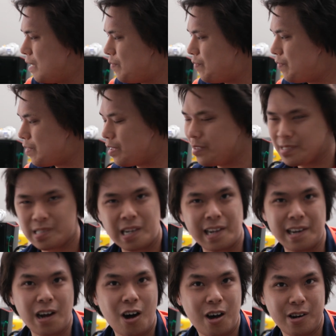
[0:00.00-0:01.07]
It feels
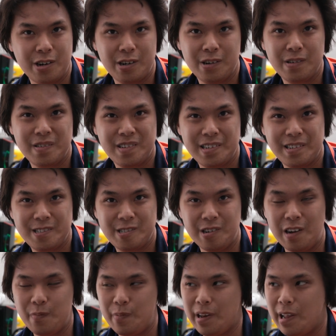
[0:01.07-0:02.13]
like an honor
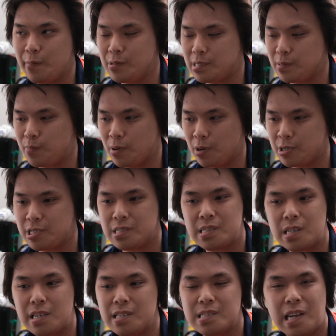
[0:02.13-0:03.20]
to have been able to
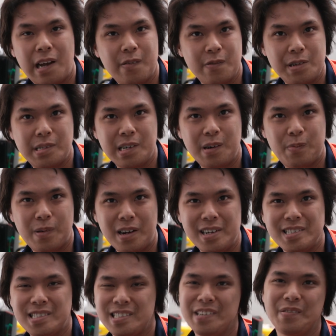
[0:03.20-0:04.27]
purchase these at retail
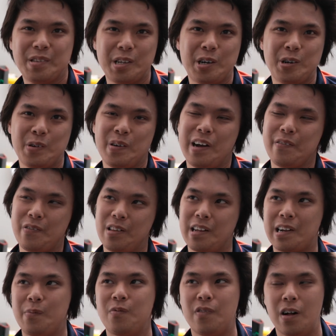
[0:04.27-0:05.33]
price, even though I
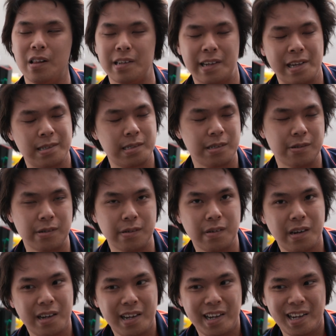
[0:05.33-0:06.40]
feel like I'm falling
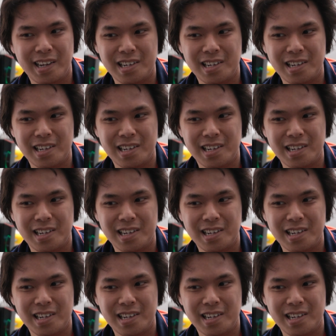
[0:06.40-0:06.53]
into